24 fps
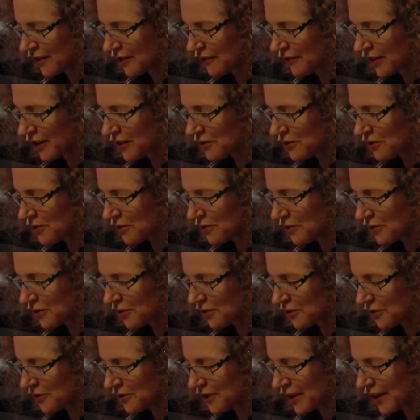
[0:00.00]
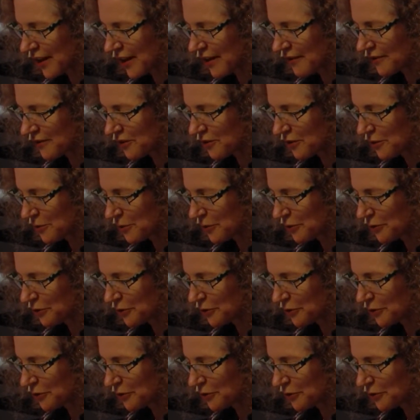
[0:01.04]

the ventricles have cerebral